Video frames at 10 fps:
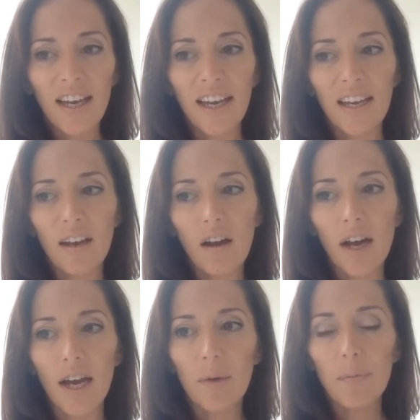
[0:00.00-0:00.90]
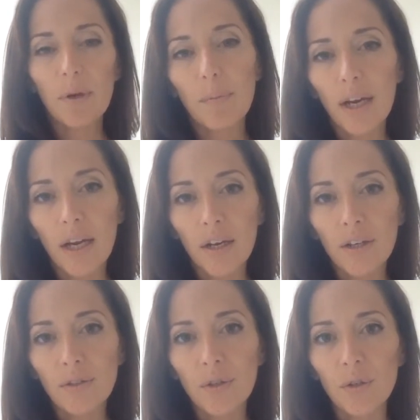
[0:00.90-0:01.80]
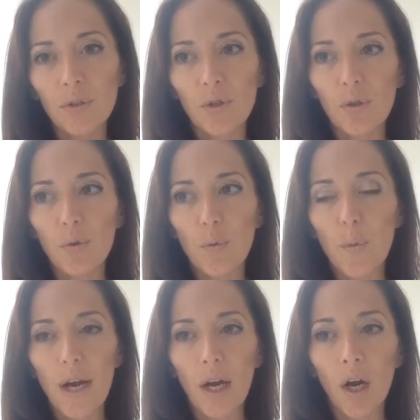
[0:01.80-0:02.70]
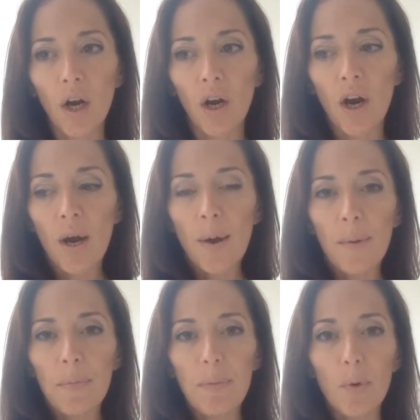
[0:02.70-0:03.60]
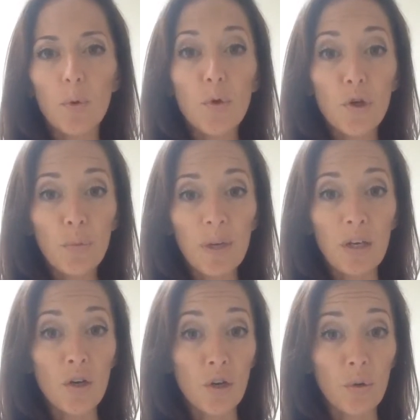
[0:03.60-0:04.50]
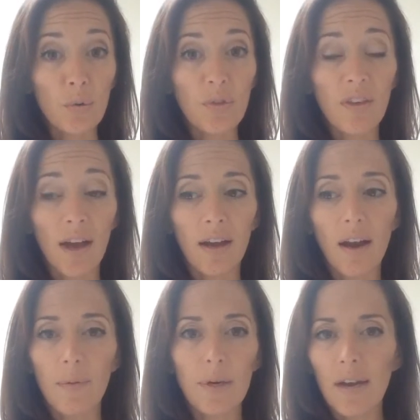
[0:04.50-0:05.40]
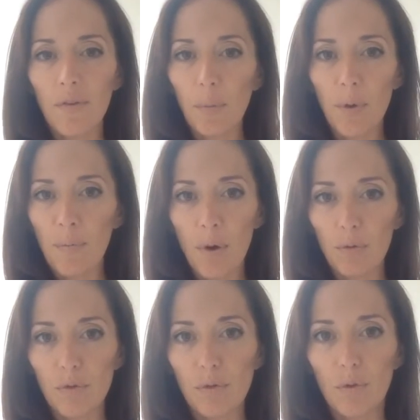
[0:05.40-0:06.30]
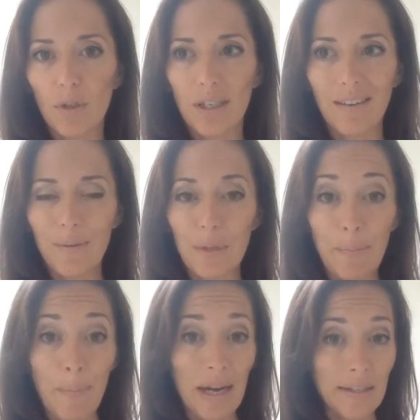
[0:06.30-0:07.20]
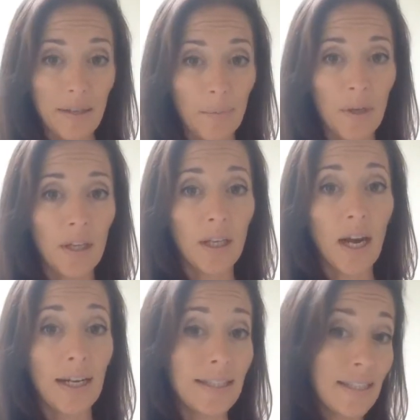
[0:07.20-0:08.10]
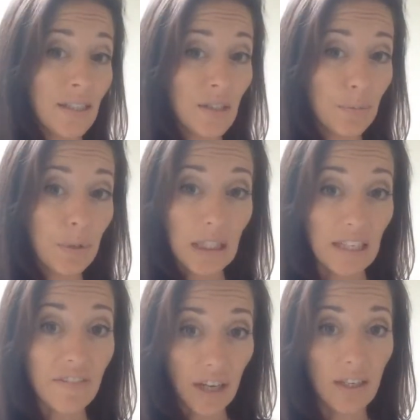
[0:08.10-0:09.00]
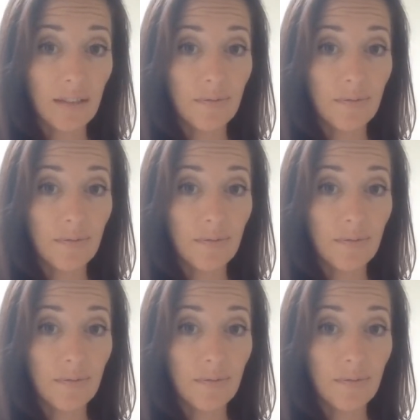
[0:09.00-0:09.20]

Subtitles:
And I had built my character to where people who knew me knew that I would never promote or tell them to buy something that I didn't believe in,